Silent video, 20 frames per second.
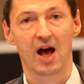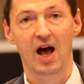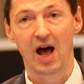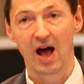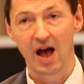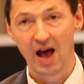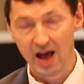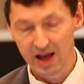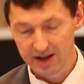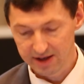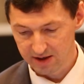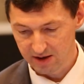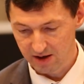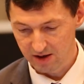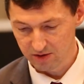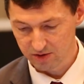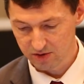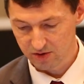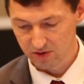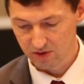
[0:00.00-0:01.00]
And
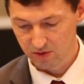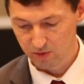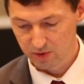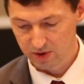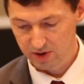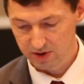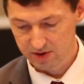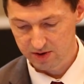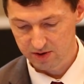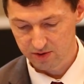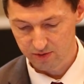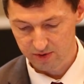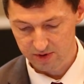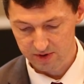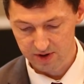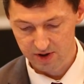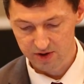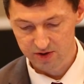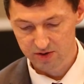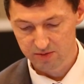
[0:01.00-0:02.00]
also with
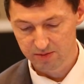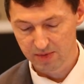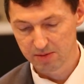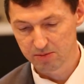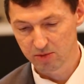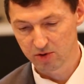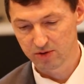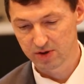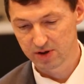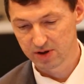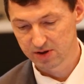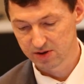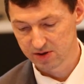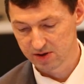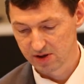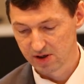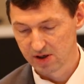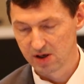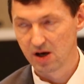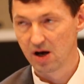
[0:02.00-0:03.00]
translation
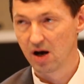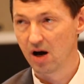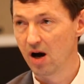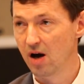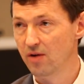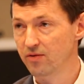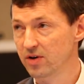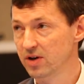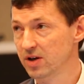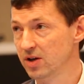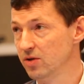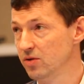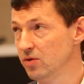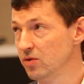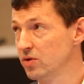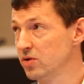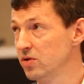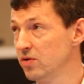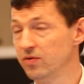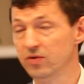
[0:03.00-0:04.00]
memories are very
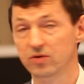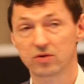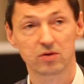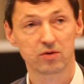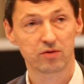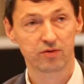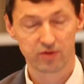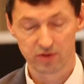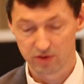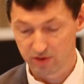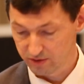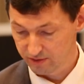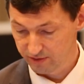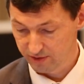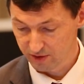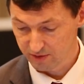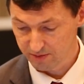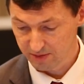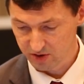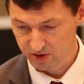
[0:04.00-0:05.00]
useful
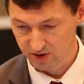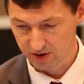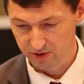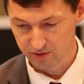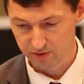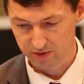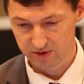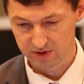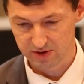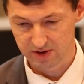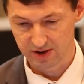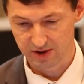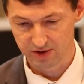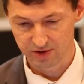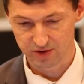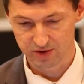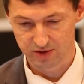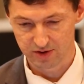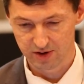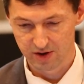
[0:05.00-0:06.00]
for machine
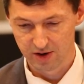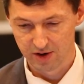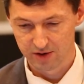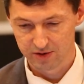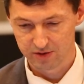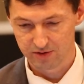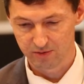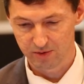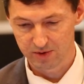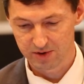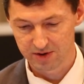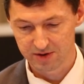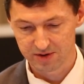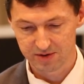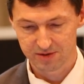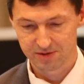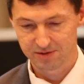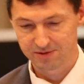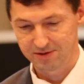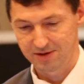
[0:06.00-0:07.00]
translation. So what
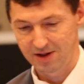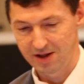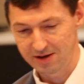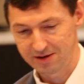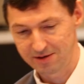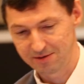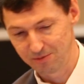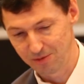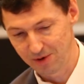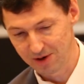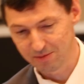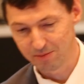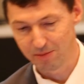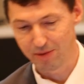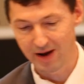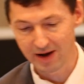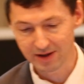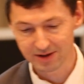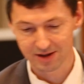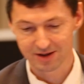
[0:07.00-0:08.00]
is like one
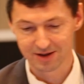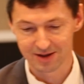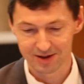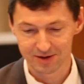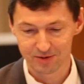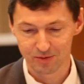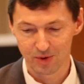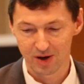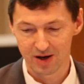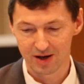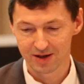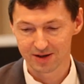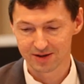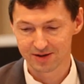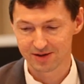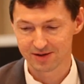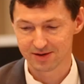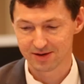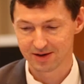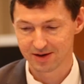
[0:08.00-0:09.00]
practical
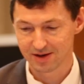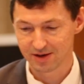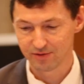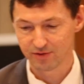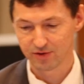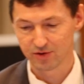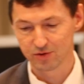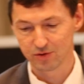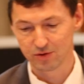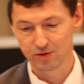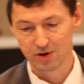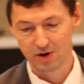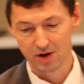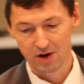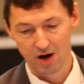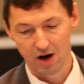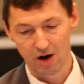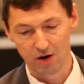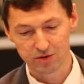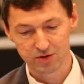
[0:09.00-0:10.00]
advice, if you
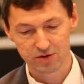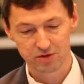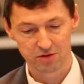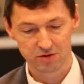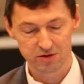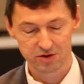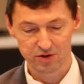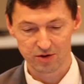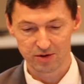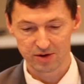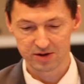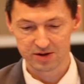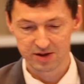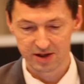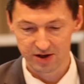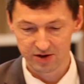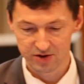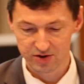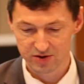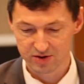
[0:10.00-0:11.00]
outsource
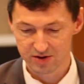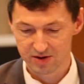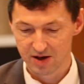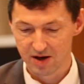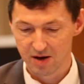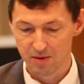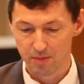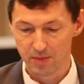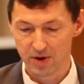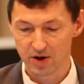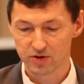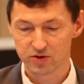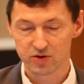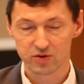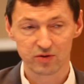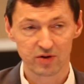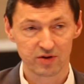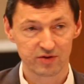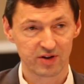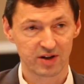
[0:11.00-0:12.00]
translation, make
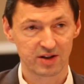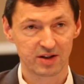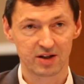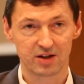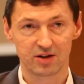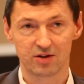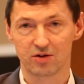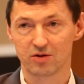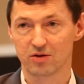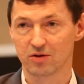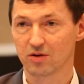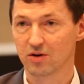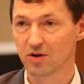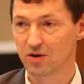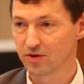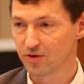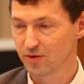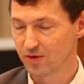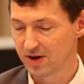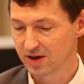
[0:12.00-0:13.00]
sure that in your
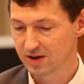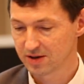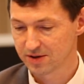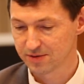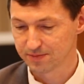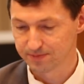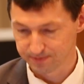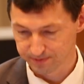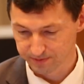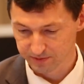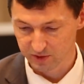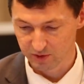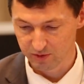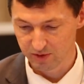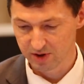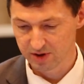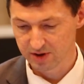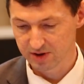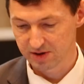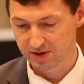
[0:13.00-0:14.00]
contracts
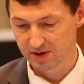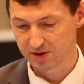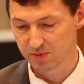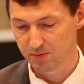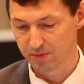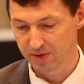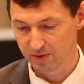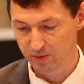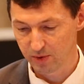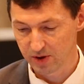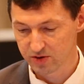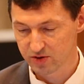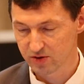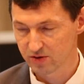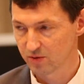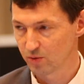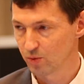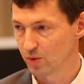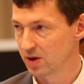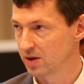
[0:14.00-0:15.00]
there is this
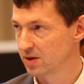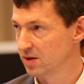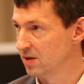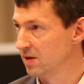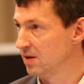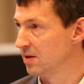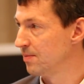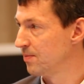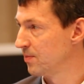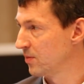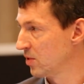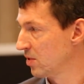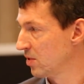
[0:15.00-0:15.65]
provision what a